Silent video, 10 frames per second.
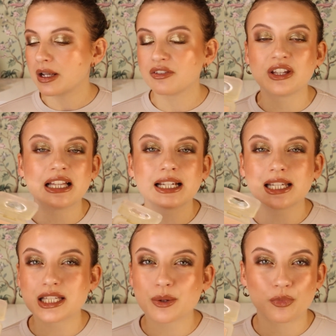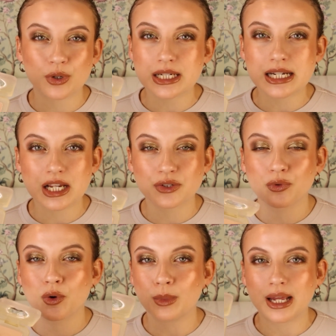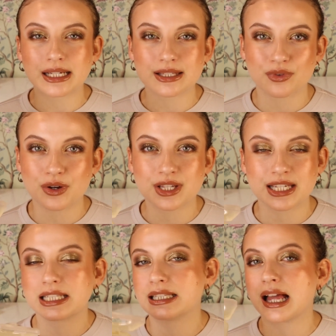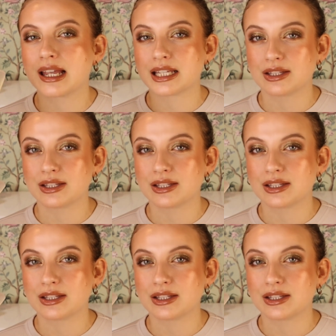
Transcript: I feel like it's a pretty nice formula. It's very skin-like.